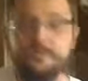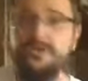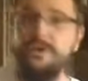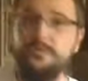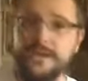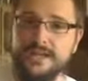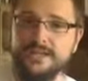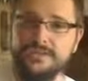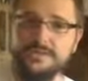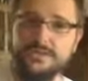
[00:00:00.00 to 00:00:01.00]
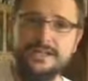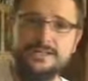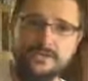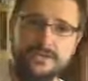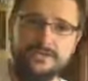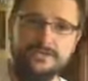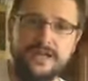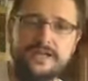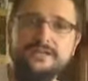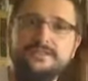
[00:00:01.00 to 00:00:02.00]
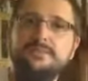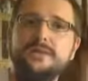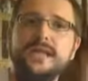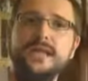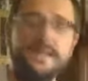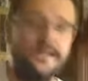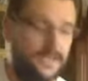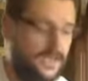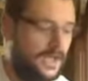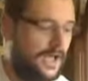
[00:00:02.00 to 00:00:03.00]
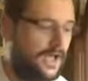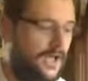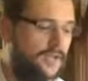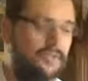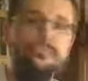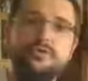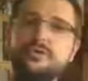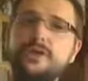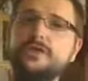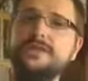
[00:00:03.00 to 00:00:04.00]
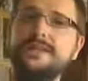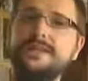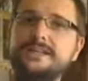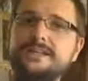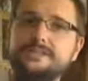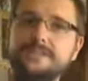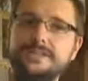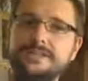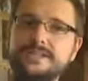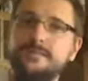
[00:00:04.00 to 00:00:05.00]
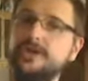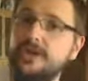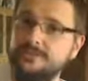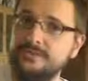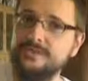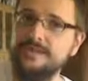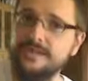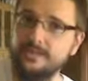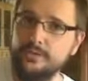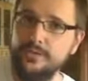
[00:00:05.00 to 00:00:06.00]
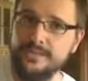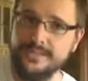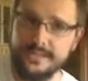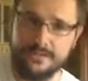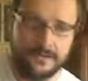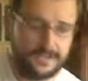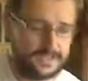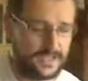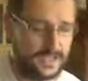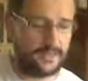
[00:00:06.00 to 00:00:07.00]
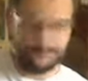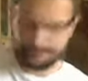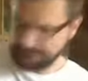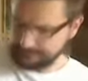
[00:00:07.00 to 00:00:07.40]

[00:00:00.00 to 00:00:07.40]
I've got an open A string, it's quite sort of handy to play the root note and the intervals at the same time so you can hear what they sound like together.